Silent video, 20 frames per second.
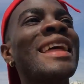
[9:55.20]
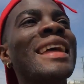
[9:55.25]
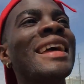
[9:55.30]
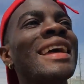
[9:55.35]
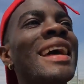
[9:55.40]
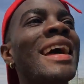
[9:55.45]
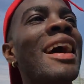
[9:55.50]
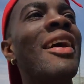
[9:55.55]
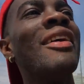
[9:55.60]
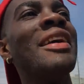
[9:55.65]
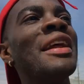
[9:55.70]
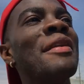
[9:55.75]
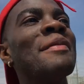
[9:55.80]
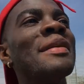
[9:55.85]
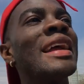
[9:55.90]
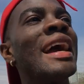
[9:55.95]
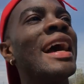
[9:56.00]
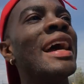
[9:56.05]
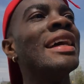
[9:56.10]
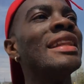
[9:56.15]
Yeah, I want them
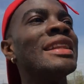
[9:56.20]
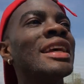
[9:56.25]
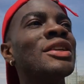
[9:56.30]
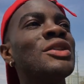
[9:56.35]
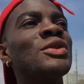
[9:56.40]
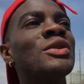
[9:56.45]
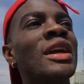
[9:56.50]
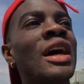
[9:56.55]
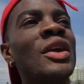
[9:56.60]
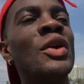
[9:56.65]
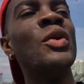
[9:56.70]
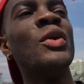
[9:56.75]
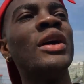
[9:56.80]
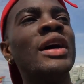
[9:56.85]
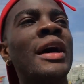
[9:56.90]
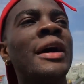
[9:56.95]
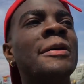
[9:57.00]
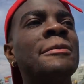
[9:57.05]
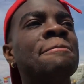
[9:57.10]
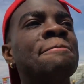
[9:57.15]
to enter through that door.
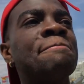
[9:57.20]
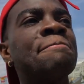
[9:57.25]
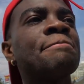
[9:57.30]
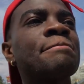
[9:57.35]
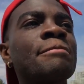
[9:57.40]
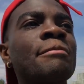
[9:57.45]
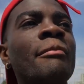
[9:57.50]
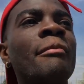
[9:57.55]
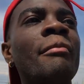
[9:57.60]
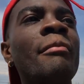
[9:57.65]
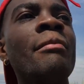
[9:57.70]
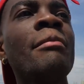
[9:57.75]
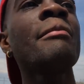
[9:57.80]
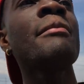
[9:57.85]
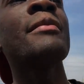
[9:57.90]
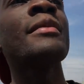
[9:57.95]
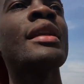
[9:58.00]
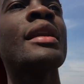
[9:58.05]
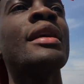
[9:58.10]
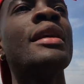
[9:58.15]
Yeah.
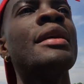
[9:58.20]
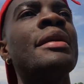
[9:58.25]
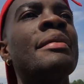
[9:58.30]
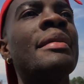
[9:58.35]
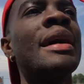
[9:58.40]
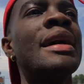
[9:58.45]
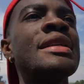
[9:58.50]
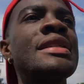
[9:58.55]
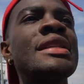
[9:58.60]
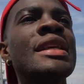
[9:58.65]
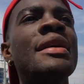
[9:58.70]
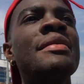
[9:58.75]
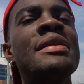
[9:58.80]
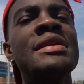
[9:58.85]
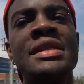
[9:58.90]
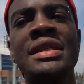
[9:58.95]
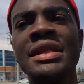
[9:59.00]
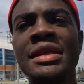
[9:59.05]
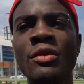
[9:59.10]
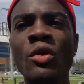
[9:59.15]
I see him
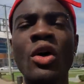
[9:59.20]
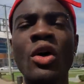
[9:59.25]
see